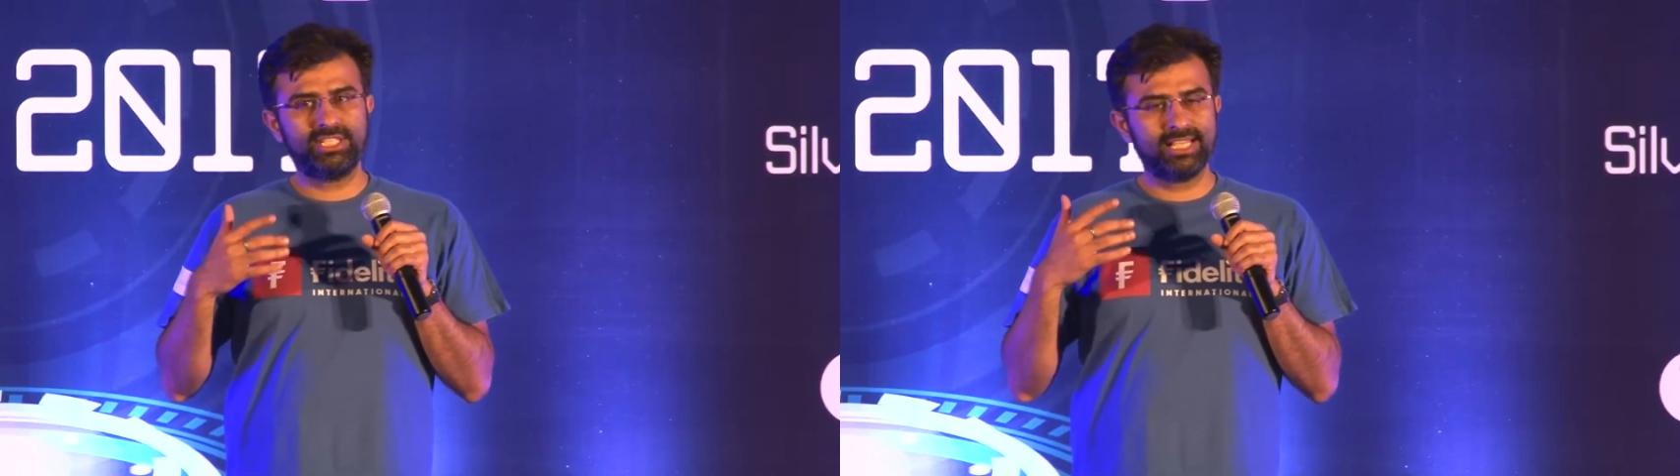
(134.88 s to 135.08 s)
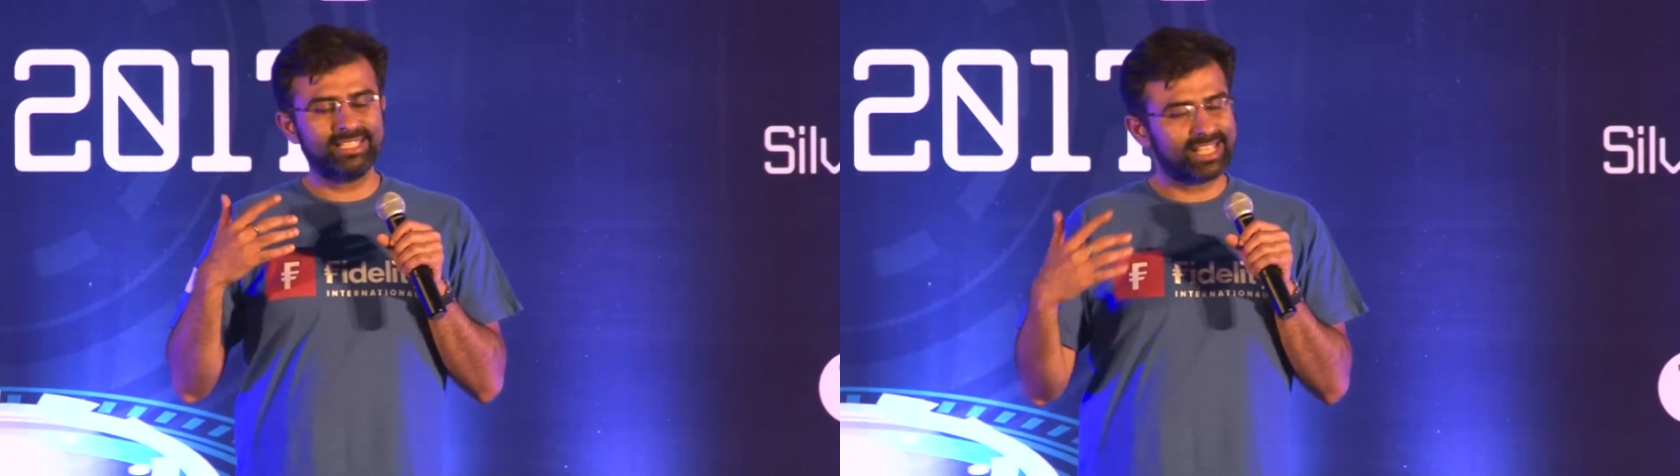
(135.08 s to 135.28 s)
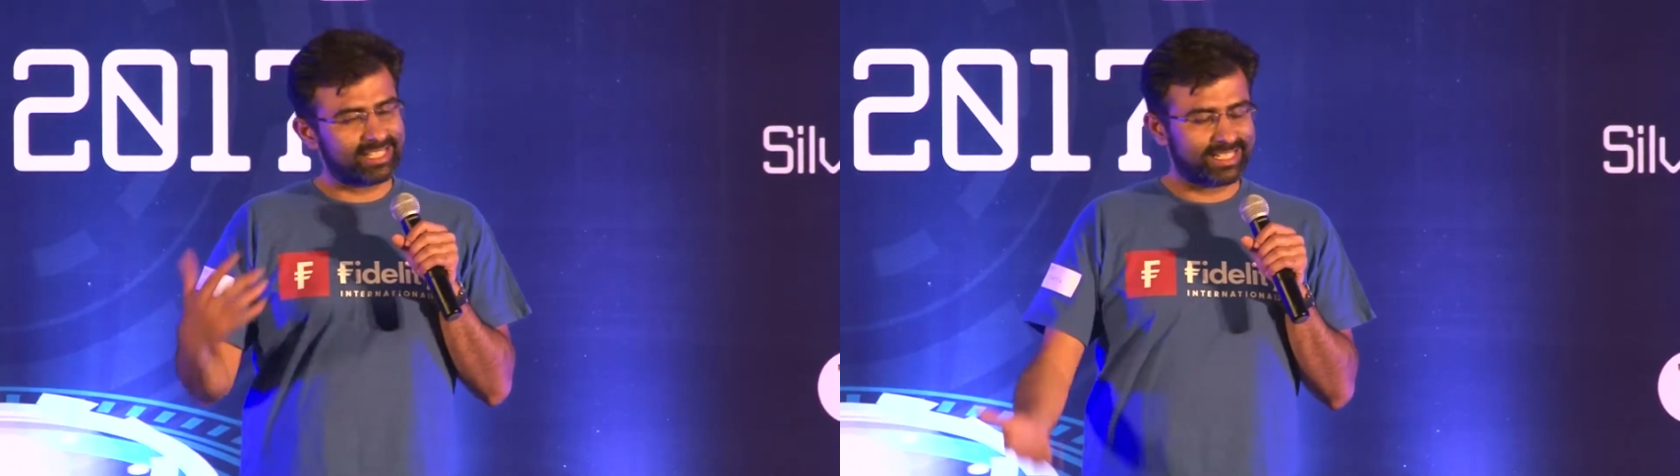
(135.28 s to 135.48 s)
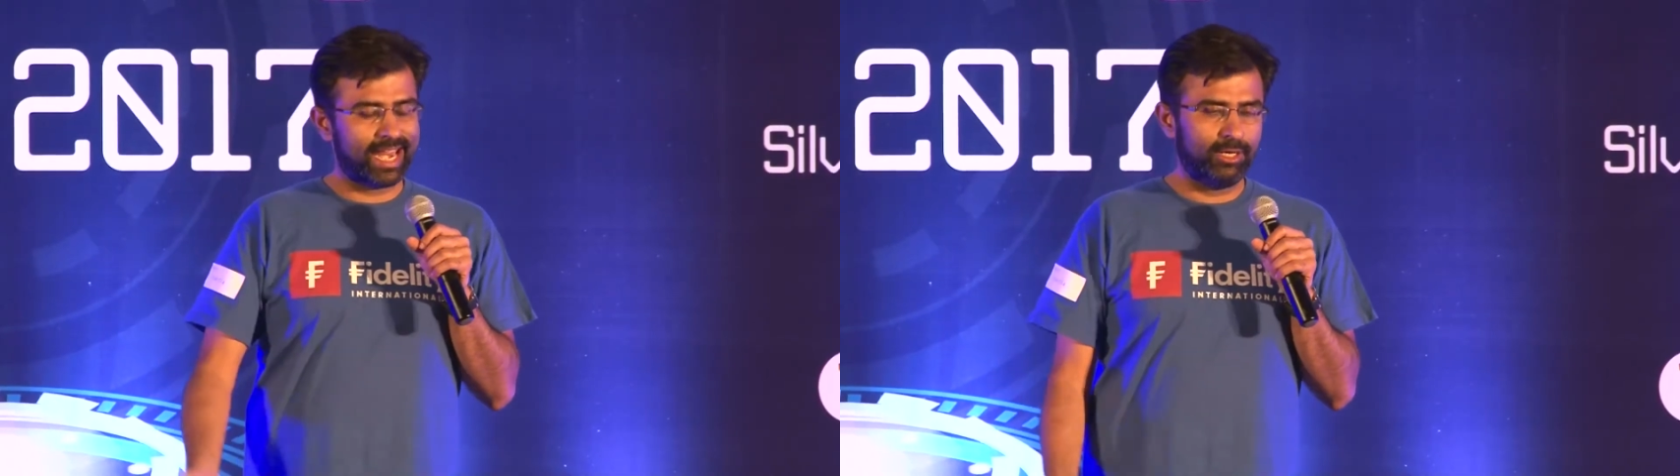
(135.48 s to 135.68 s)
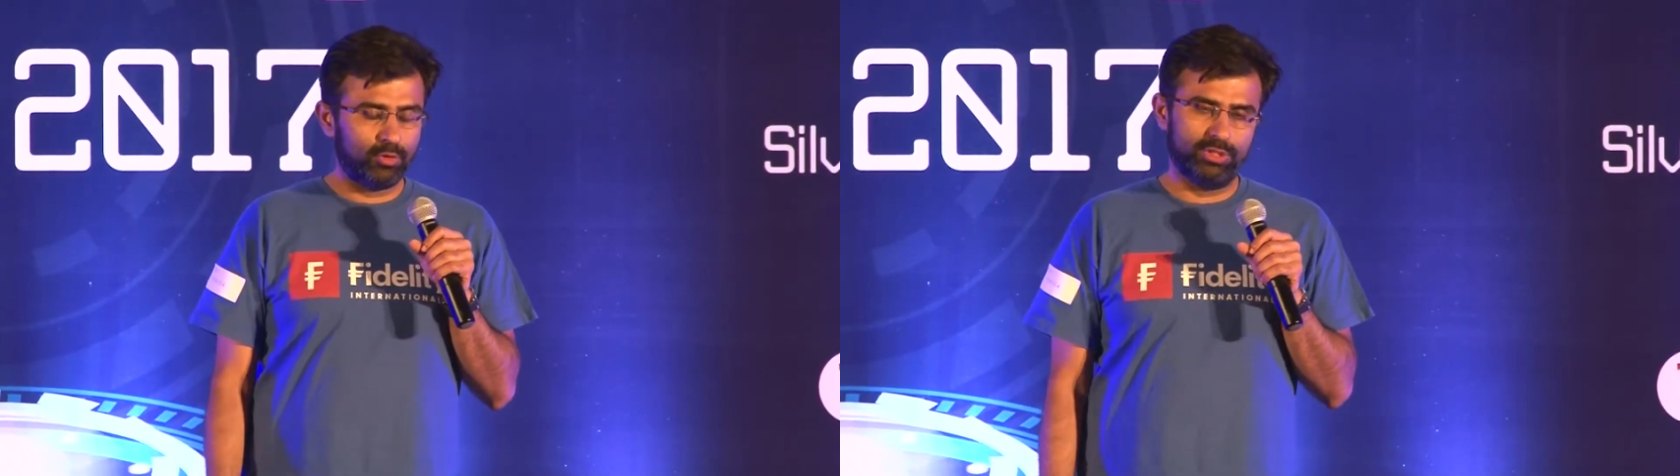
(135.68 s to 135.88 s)

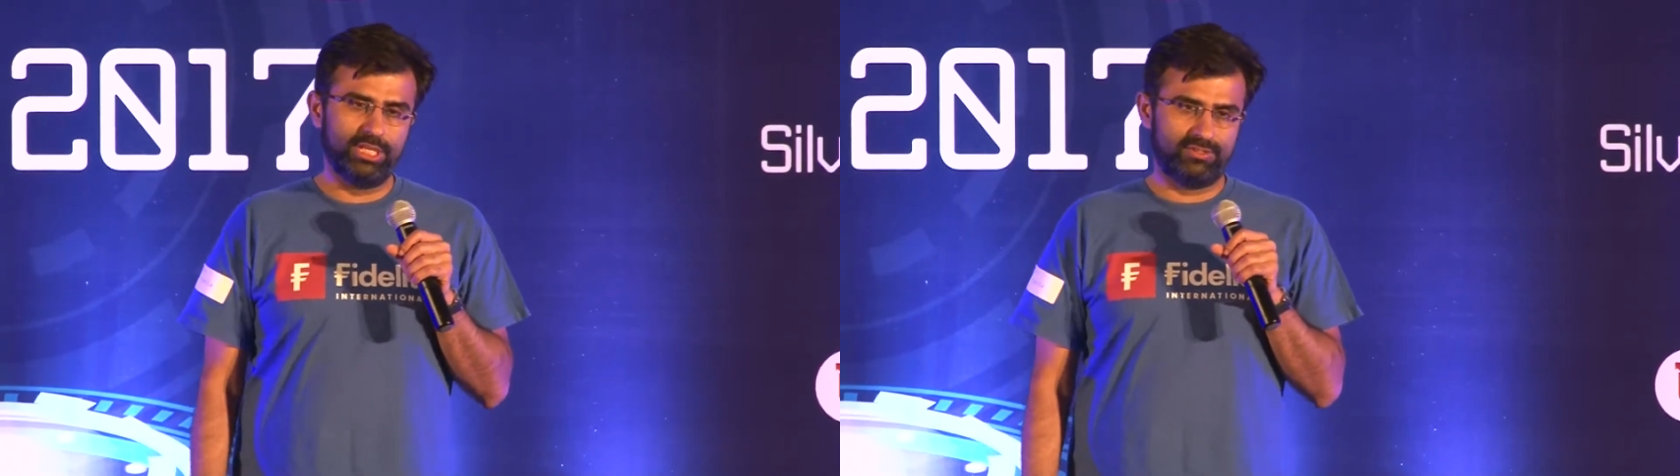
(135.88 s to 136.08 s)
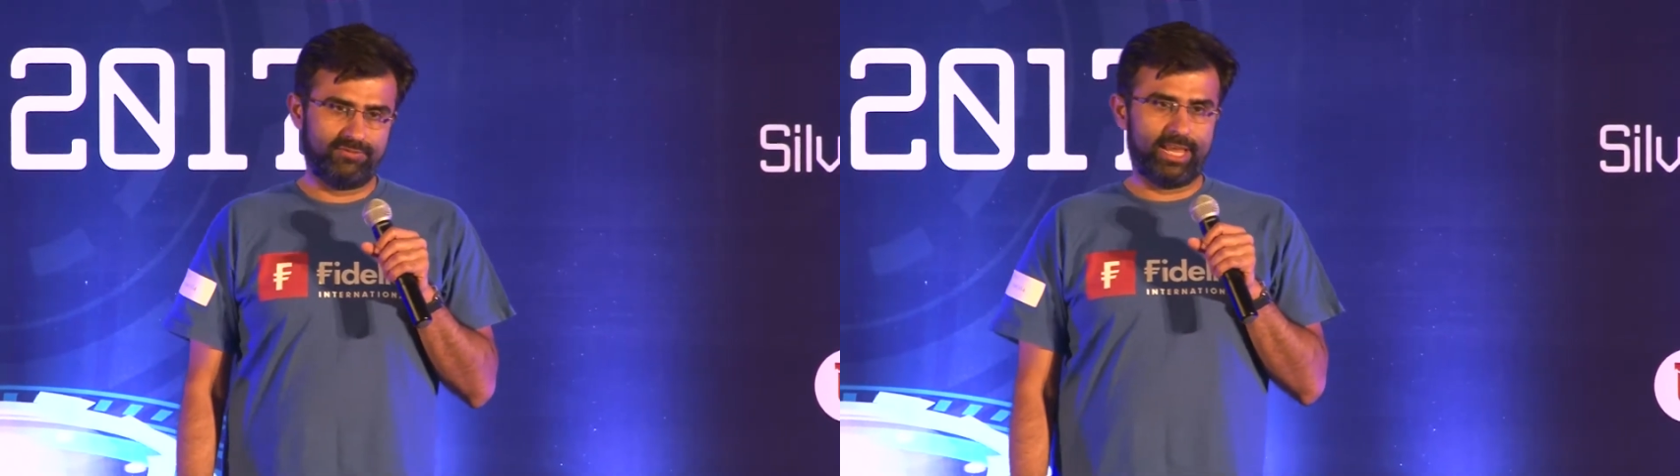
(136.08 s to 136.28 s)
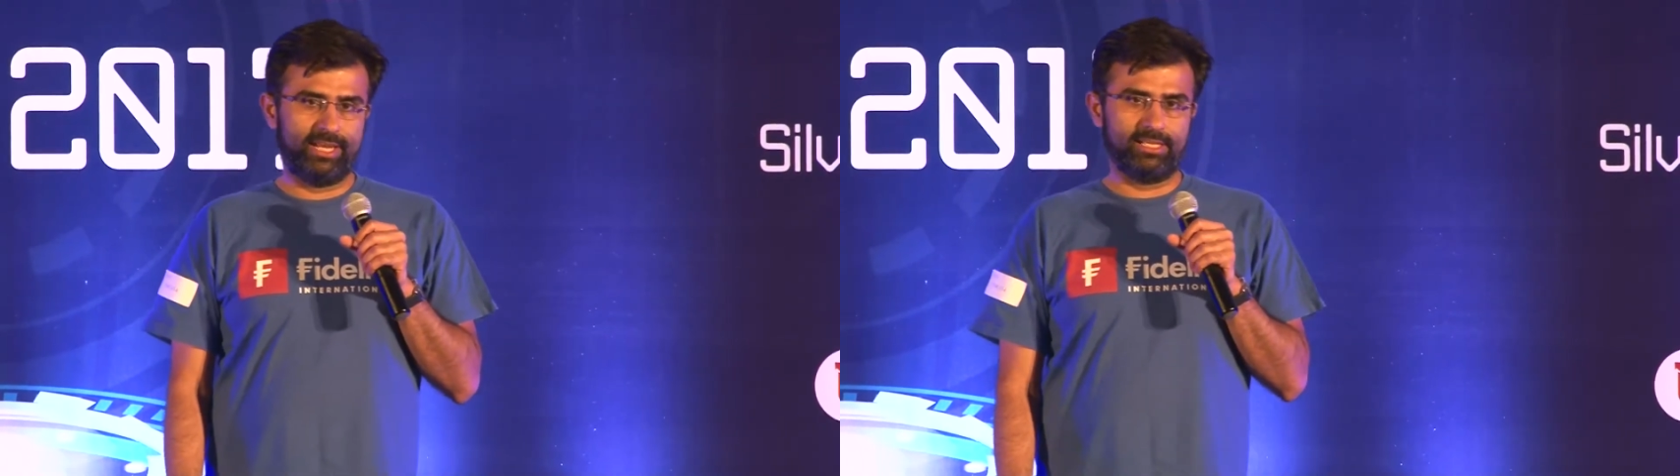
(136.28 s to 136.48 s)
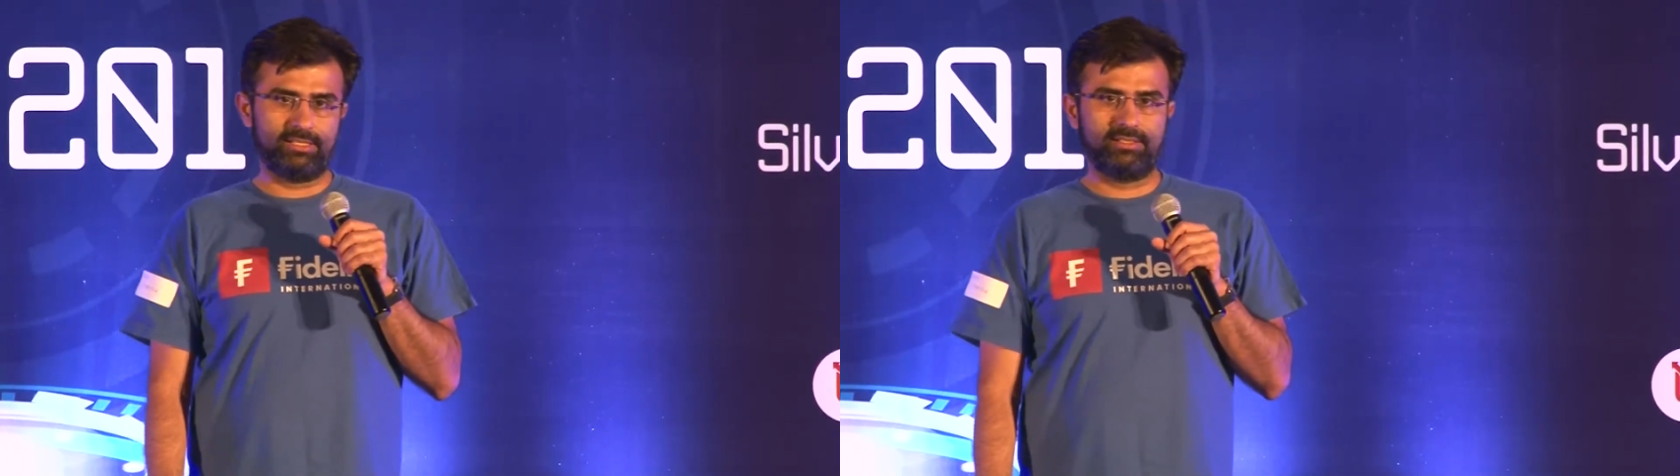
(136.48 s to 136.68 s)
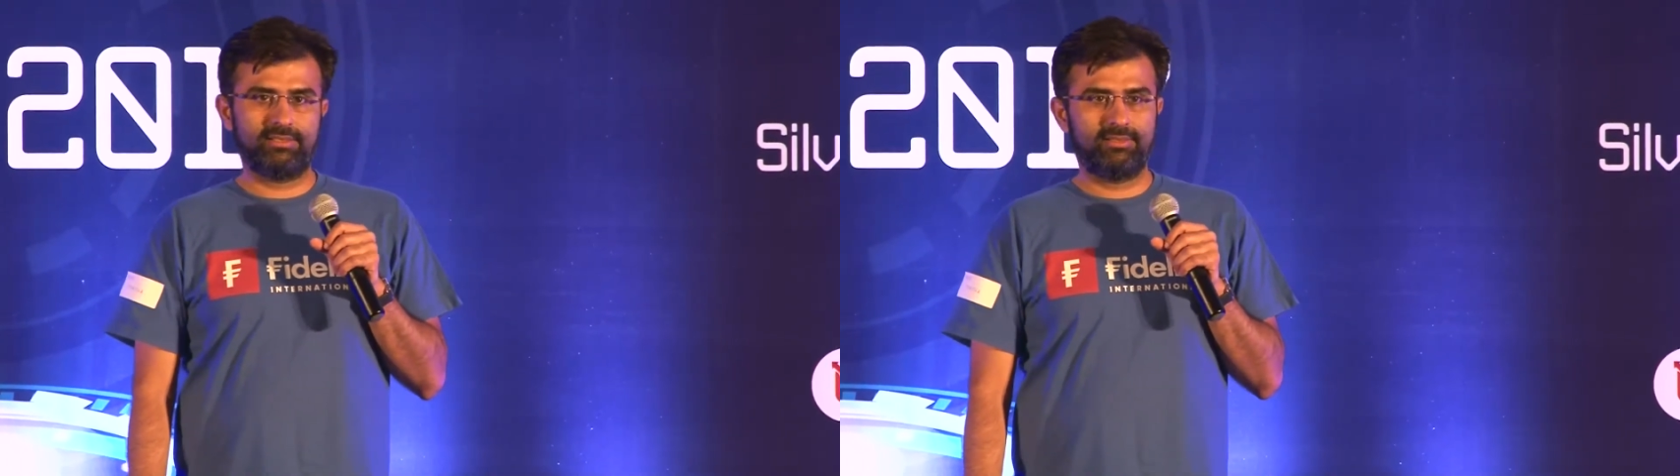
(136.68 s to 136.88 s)
sustain to these failures?